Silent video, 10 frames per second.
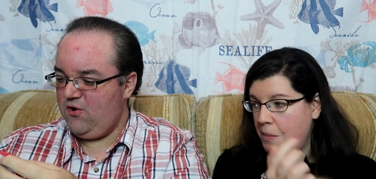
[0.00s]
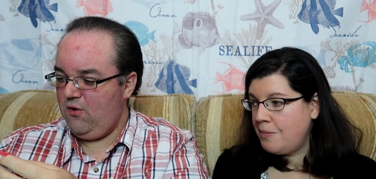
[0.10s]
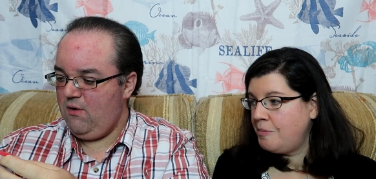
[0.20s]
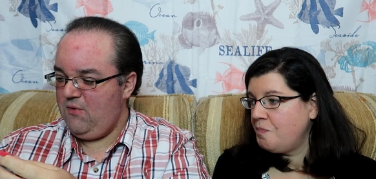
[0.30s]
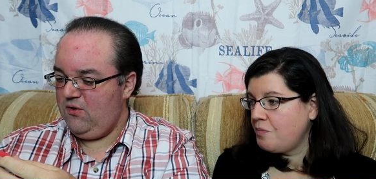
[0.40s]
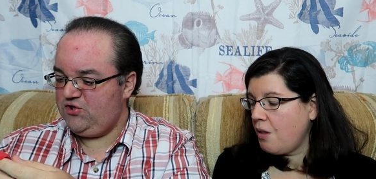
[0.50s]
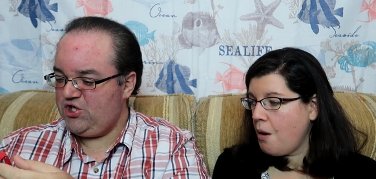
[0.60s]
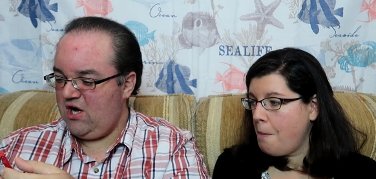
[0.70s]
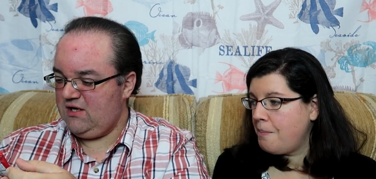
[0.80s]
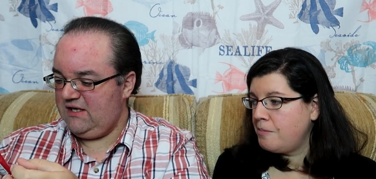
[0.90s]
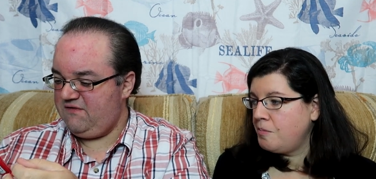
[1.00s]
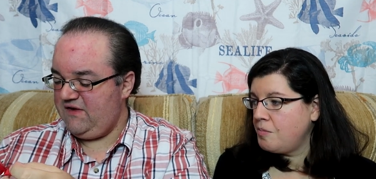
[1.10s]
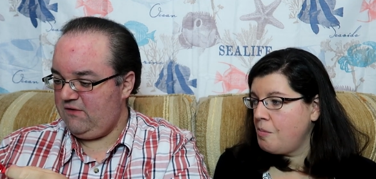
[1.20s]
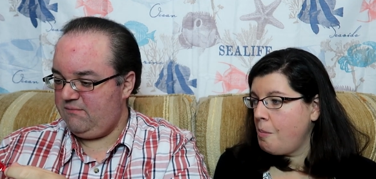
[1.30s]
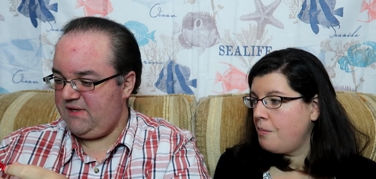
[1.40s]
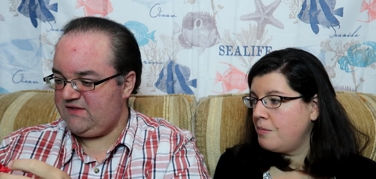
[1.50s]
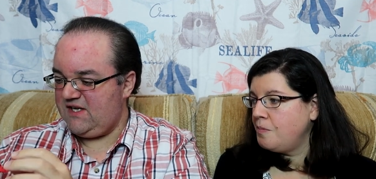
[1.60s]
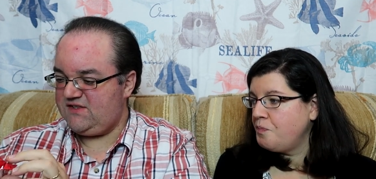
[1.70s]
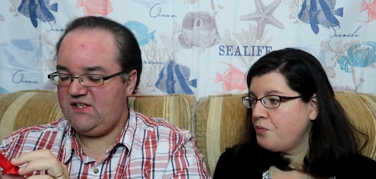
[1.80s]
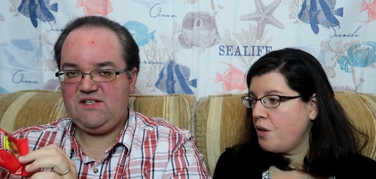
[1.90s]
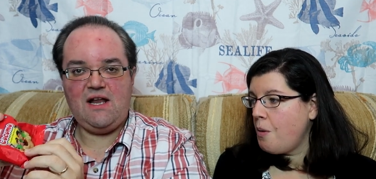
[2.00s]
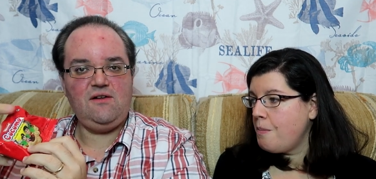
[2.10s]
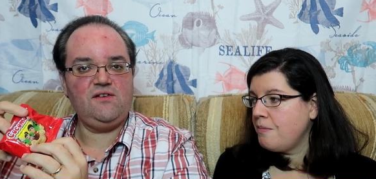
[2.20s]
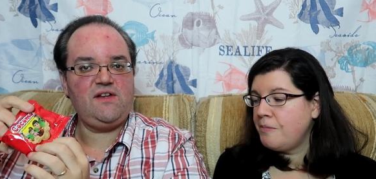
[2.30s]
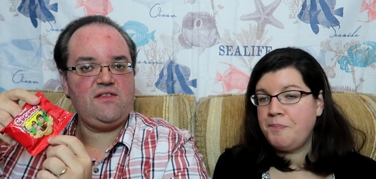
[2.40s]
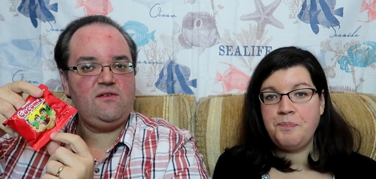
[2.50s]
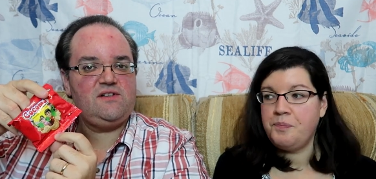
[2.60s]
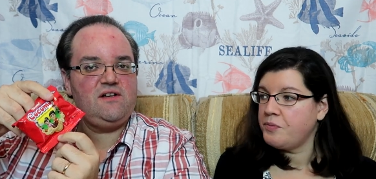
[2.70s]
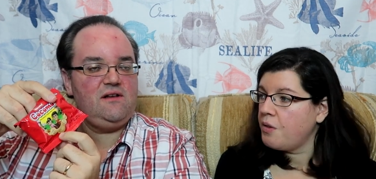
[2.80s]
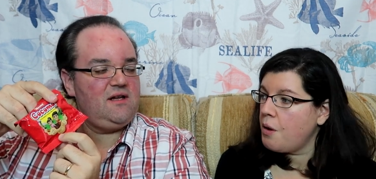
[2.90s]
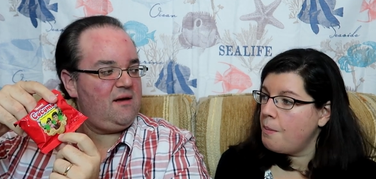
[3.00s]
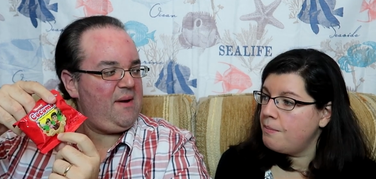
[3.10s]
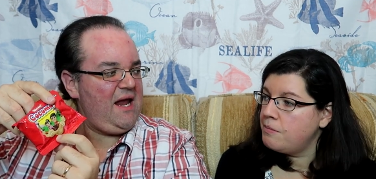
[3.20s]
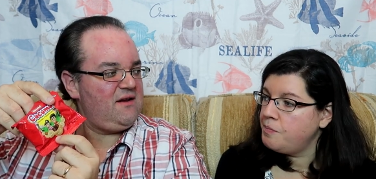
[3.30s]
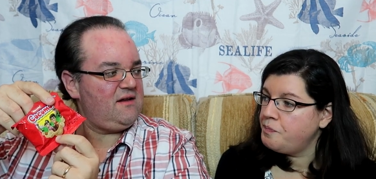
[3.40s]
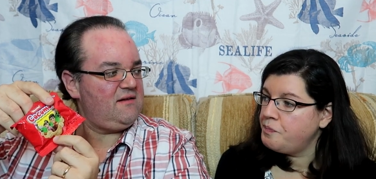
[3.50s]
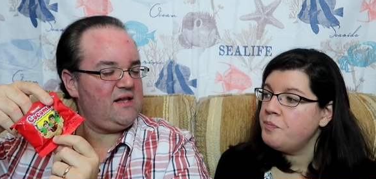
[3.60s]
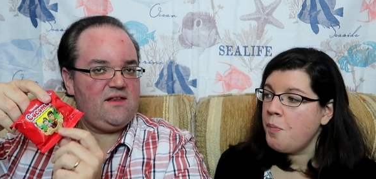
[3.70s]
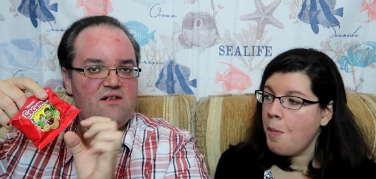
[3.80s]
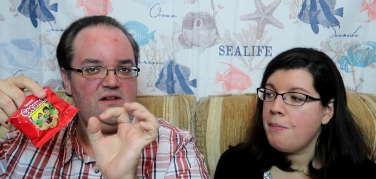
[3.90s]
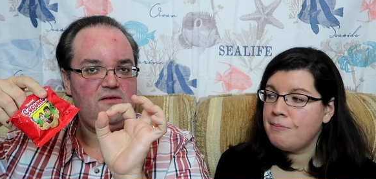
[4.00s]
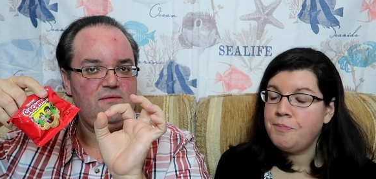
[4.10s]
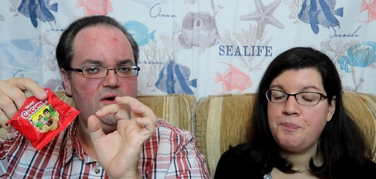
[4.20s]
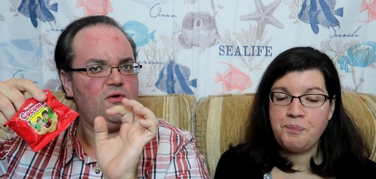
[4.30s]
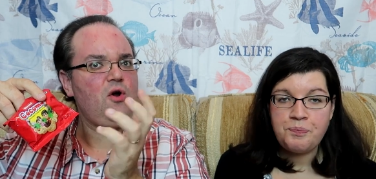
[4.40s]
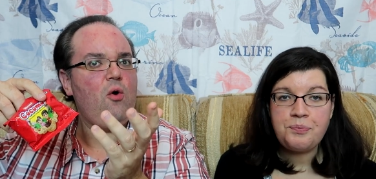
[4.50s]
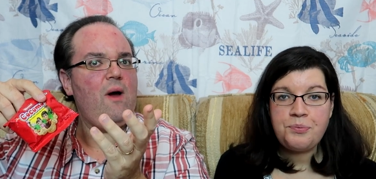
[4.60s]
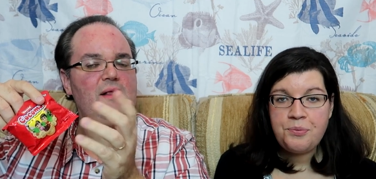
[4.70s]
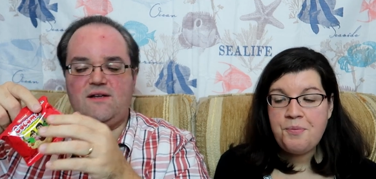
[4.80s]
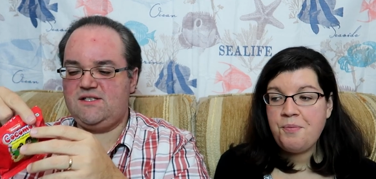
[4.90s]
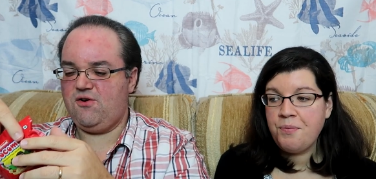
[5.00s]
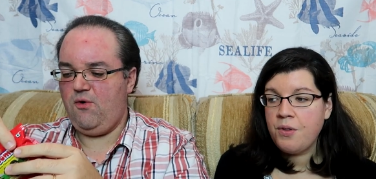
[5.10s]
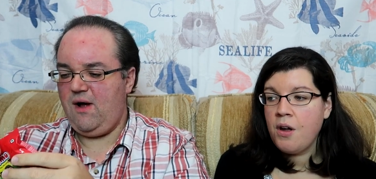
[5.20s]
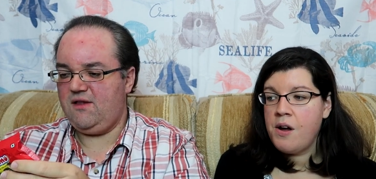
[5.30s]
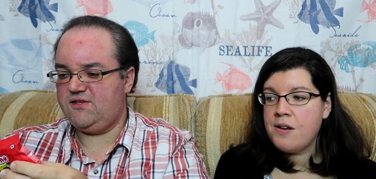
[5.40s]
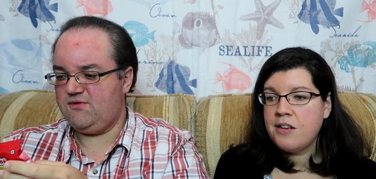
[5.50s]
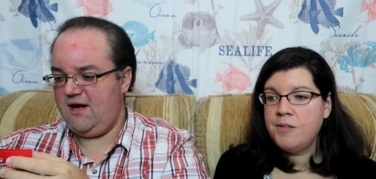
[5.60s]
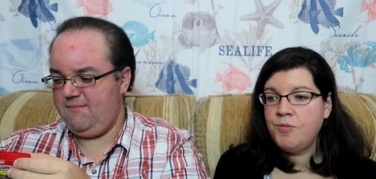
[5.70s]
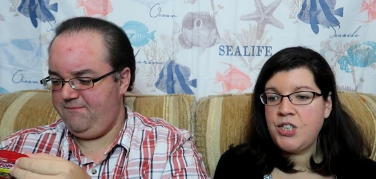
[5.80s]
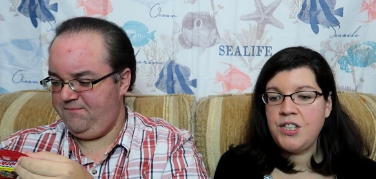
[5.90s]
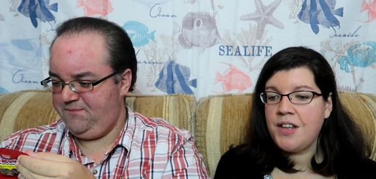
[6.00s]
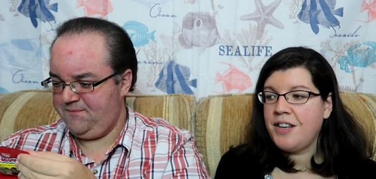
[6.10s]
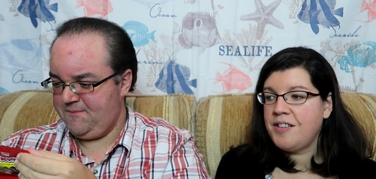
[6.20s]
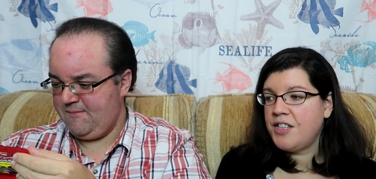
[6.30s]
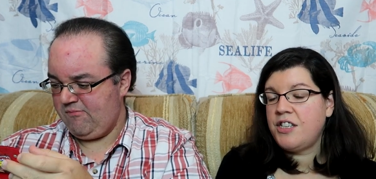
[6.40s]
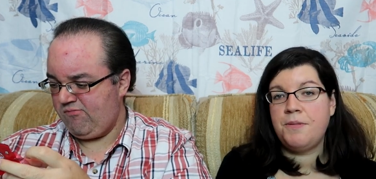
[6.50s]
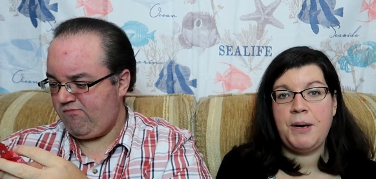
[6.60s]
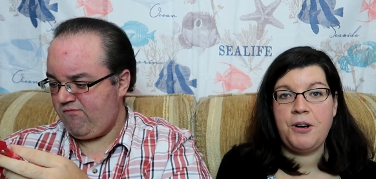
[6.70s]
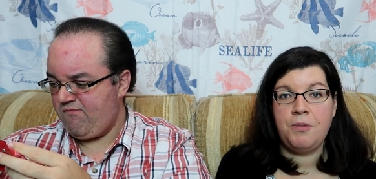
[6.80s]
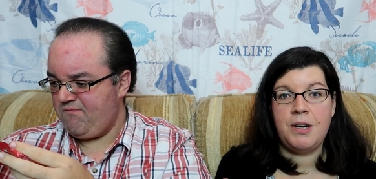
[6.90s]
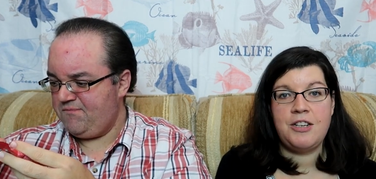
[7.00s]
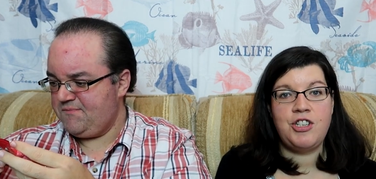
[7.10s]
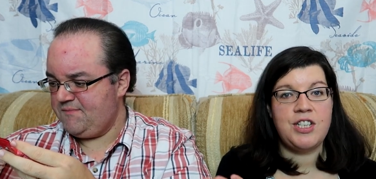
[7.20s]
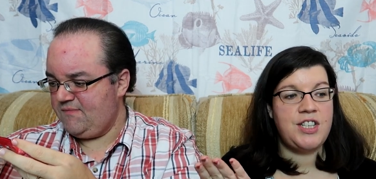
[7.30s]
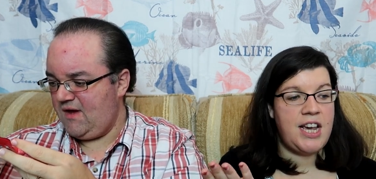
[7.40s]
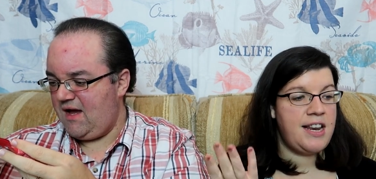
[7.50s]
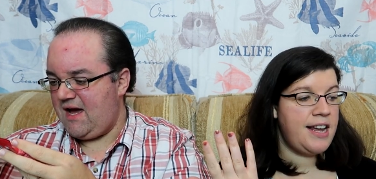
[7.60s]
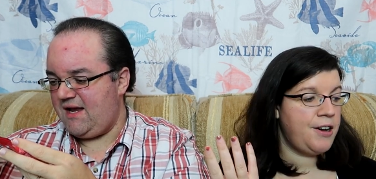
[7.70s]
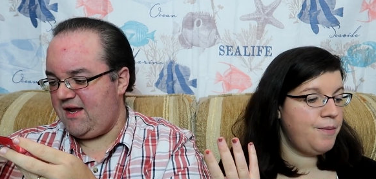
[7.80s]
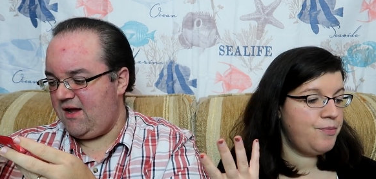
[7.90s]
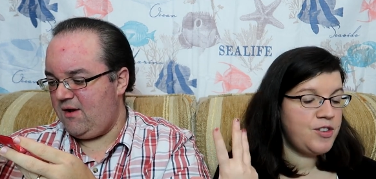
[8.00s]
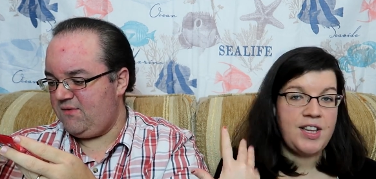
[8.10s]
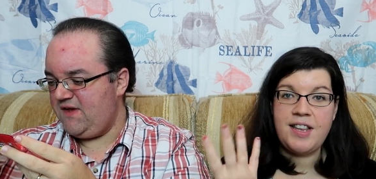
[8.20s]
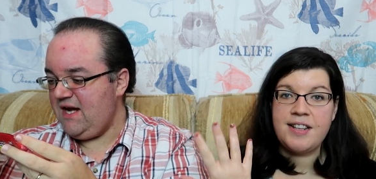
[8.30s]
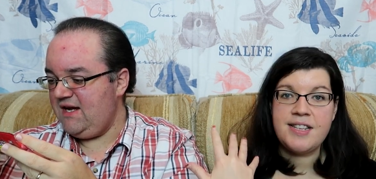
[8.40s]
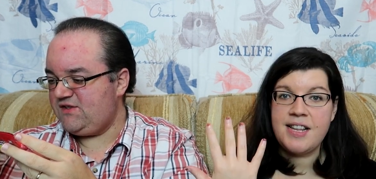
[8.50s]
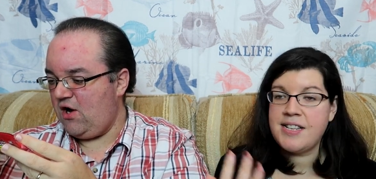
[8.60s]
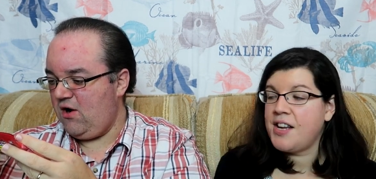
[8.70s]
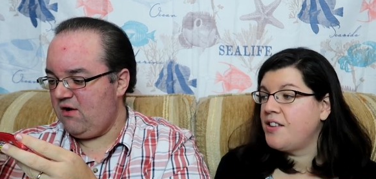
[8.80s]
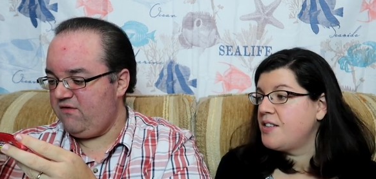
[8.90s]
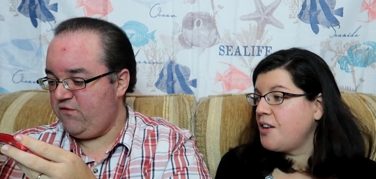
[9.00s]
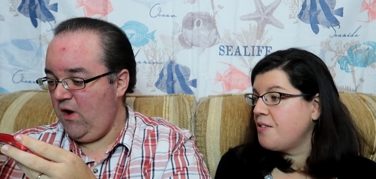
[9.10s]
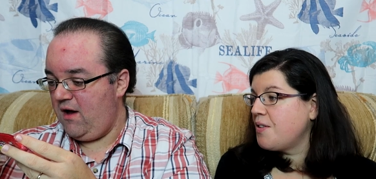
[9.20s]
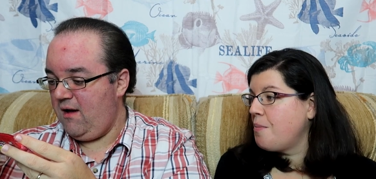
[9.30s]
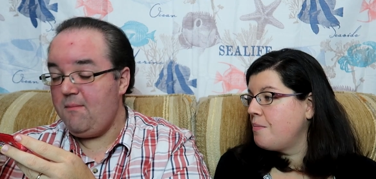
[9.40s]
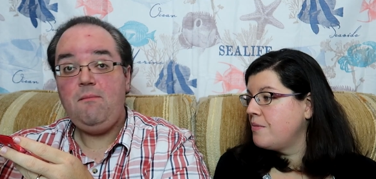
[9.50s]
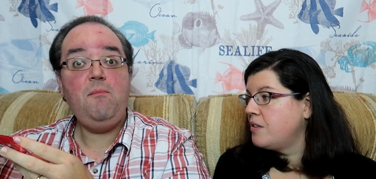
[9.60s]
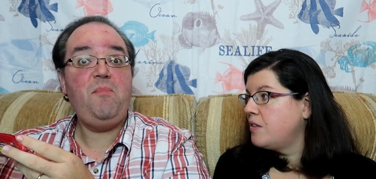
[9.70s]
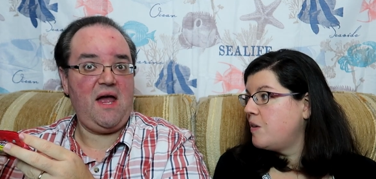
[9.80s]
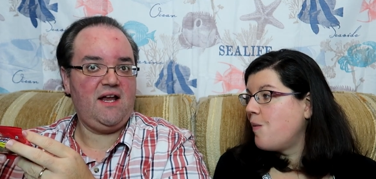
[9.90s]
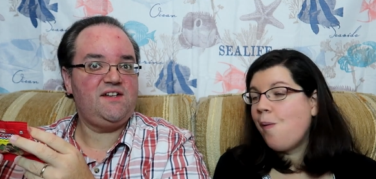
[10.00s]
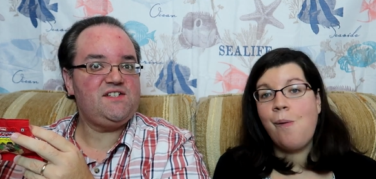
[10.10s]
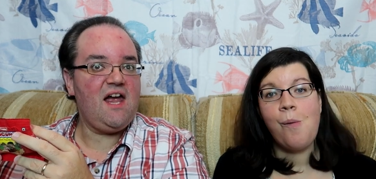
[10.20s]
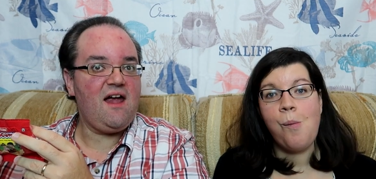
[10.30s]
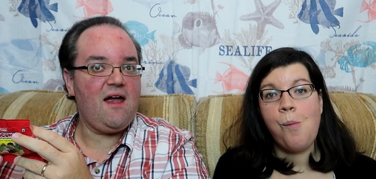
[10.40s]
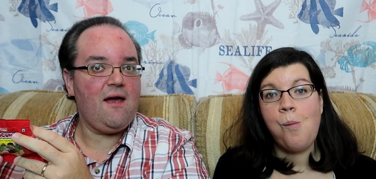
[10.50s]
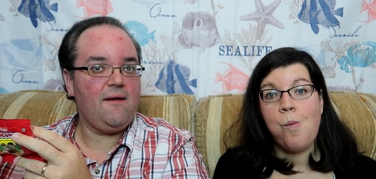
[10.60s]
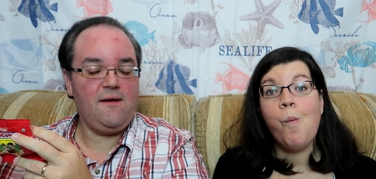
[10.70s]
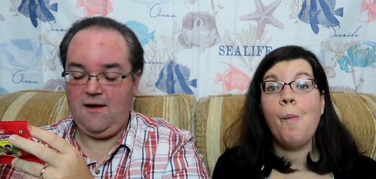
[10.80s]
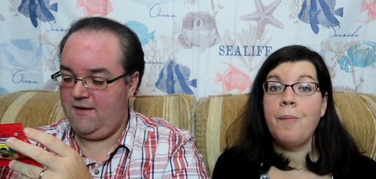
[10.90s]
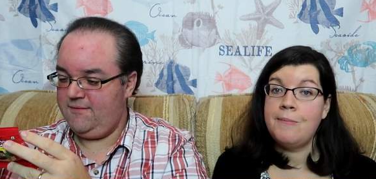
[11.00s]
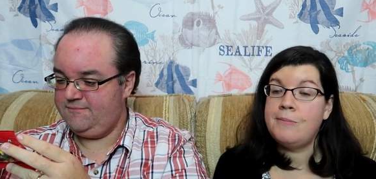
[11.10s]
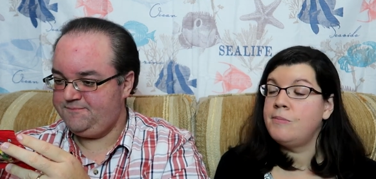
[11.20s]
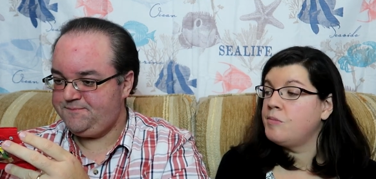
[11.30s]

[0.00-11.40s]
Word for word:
Speaker 1: Kokomo chocolate filled biscuits. This kind of looks like those little uh, panda, mm -hmm. like mm-hmm. the little or no koalas. They're koalas, right?
Speaker 2: See, nothing's gonna compare to what I just ate. I um, know. See, These are
Speaker 1: from Pakistan. Hmm.